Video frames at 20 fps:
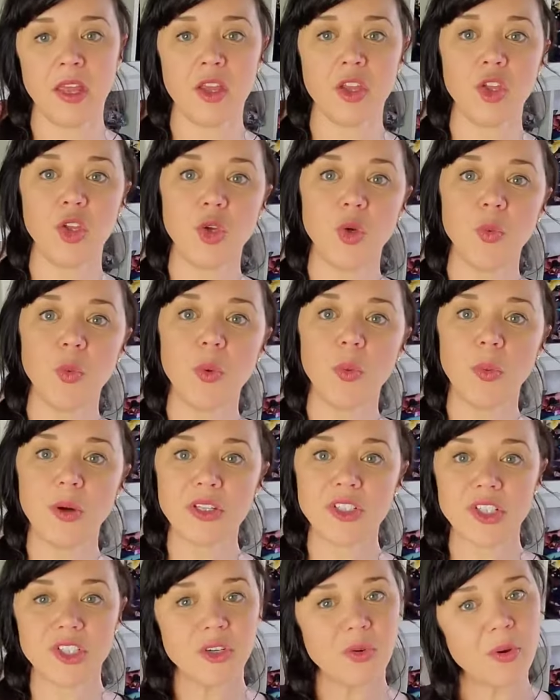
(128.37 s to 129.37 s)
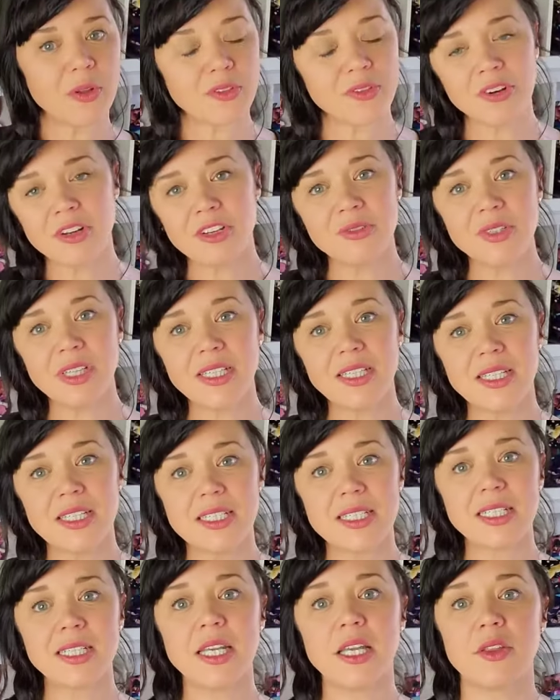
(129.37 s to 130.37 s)
you will want to know whether or not you
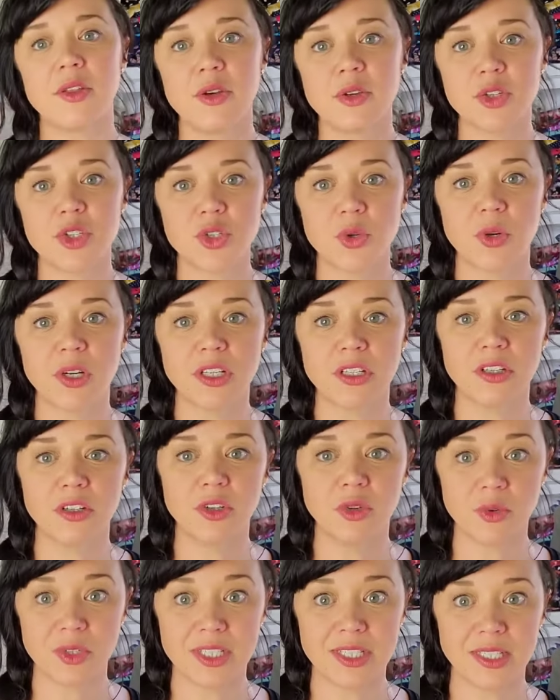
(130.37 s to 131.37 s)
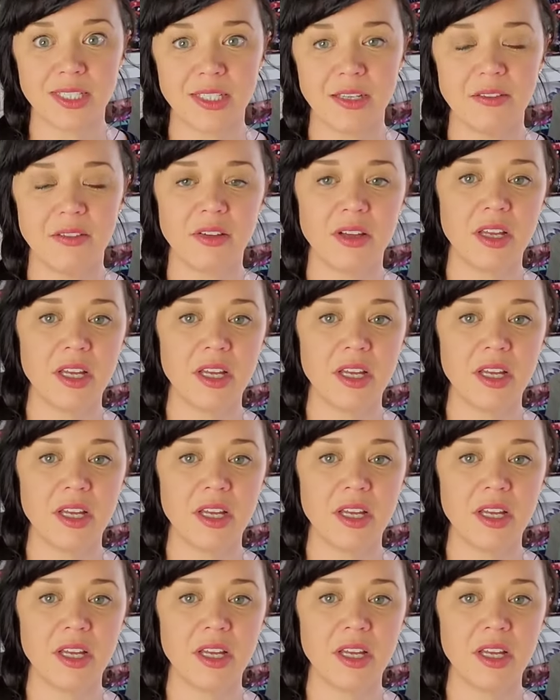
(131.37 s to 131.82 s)
need to lengthen or shorten your sleeve.